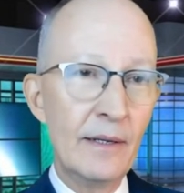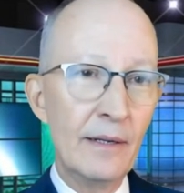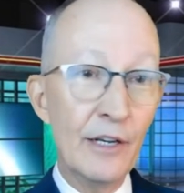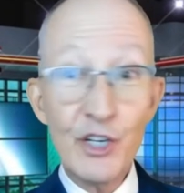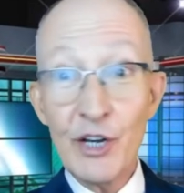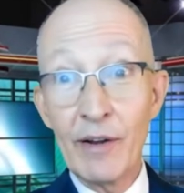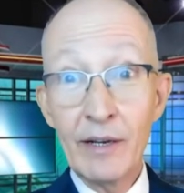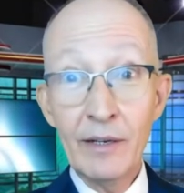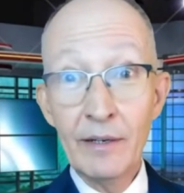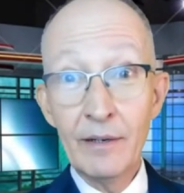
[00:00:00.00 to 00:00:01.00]

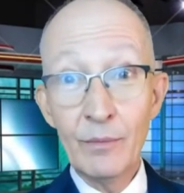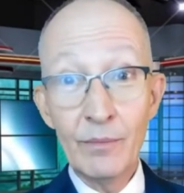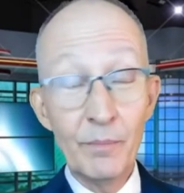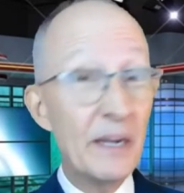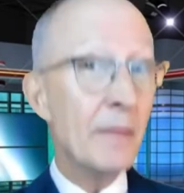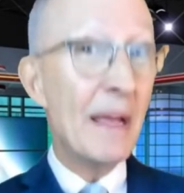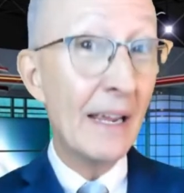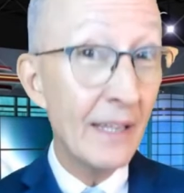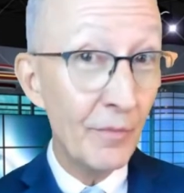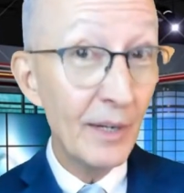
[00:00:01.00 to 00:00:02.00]
Sharing
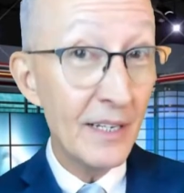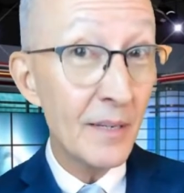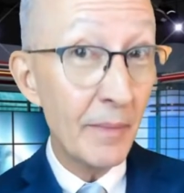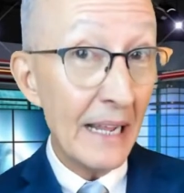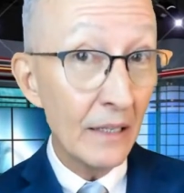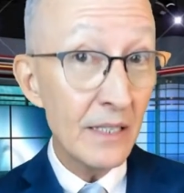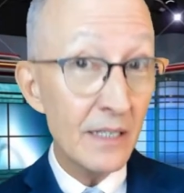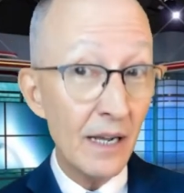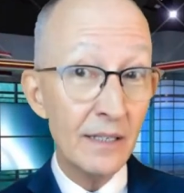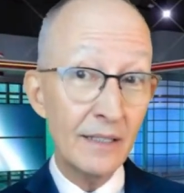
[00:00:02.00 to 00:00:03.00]
piggybacking really somebody else's
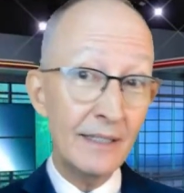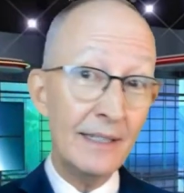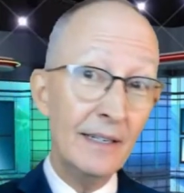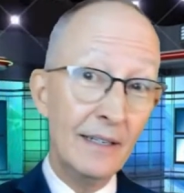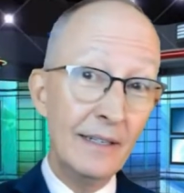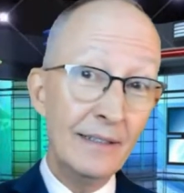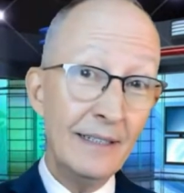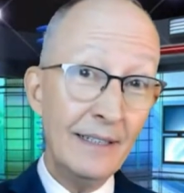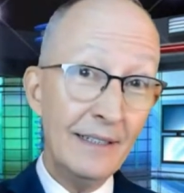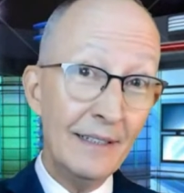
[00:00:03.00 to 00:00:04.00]
content. The
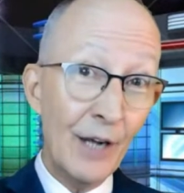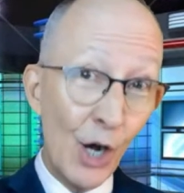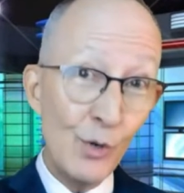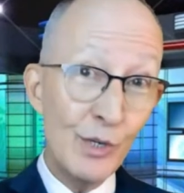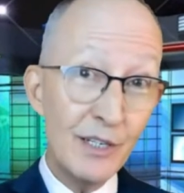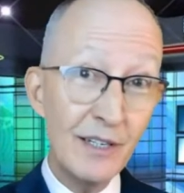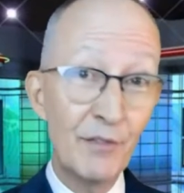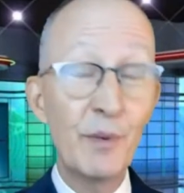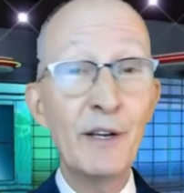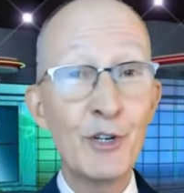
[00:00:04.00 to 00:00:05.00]
the host of the
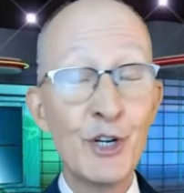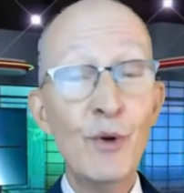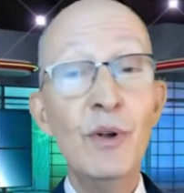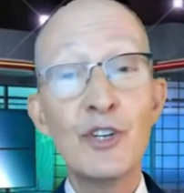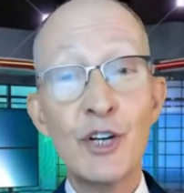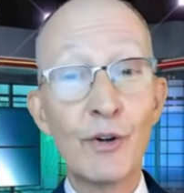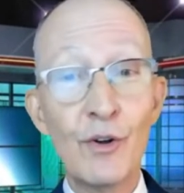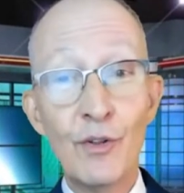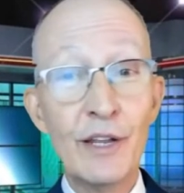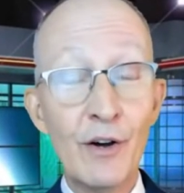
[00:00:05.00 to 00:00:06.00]
radio show shared
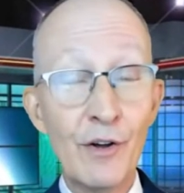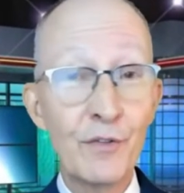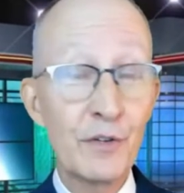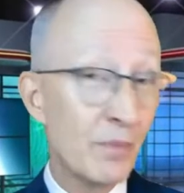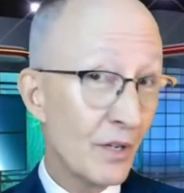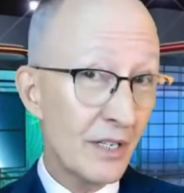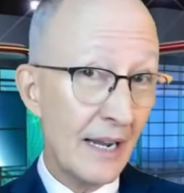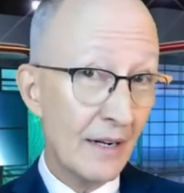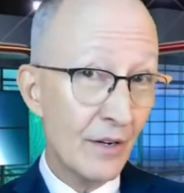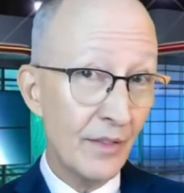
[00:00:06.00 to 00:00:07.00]
all the authors' books he
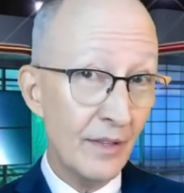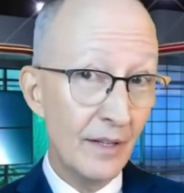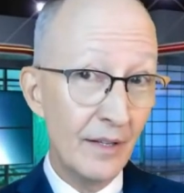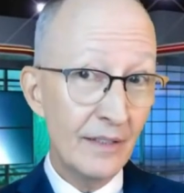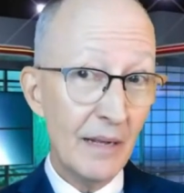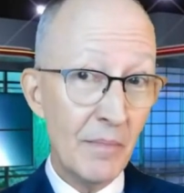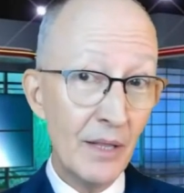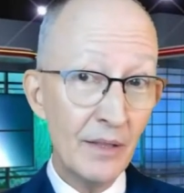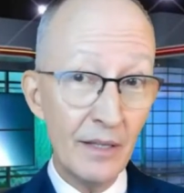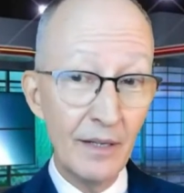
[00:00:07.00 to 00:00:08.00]
had on that
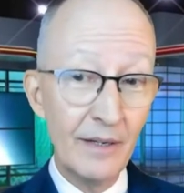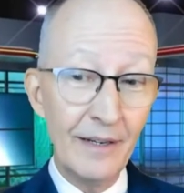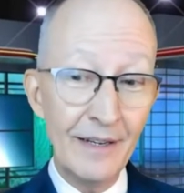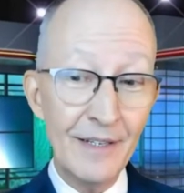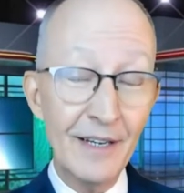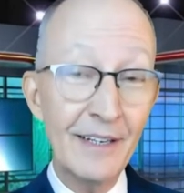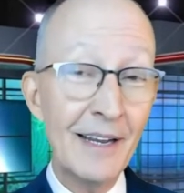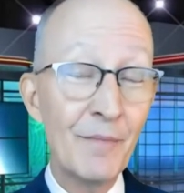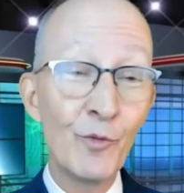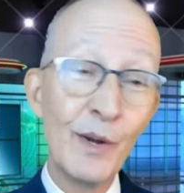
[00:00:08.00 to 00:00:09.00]
month. And suddenly
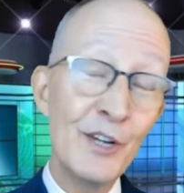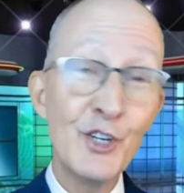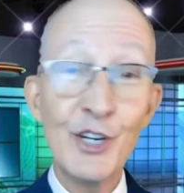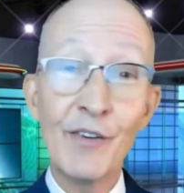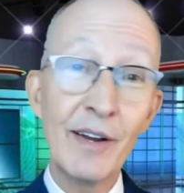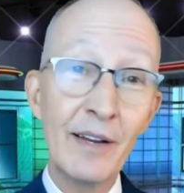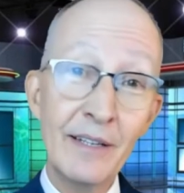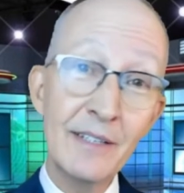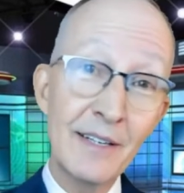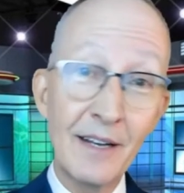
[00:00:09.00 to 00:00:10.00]
I'm resharing
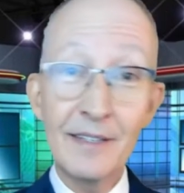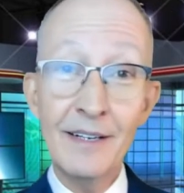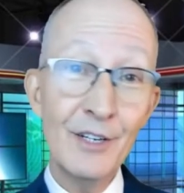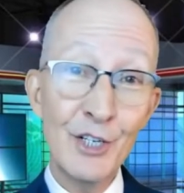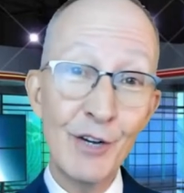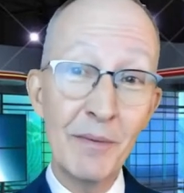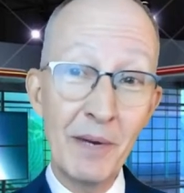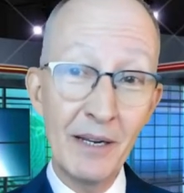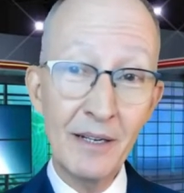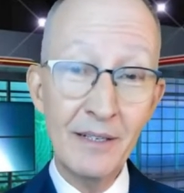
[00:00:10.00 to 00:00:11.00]
his content, sharing
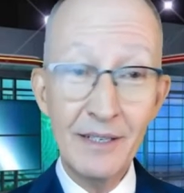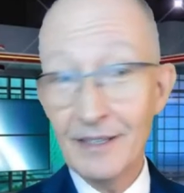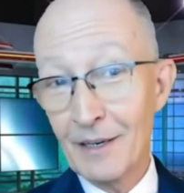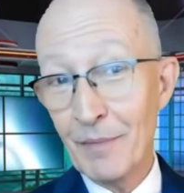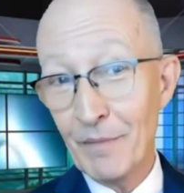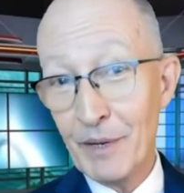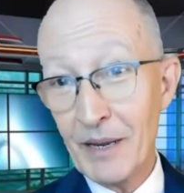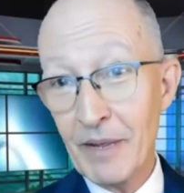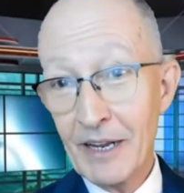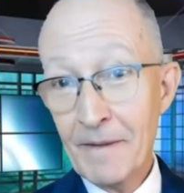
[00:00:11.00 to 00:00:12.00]
my content, a little bit of
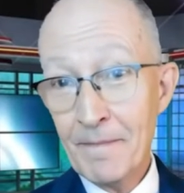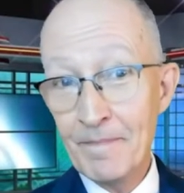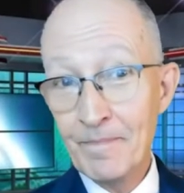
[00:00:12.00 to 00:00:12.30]
piggybacking.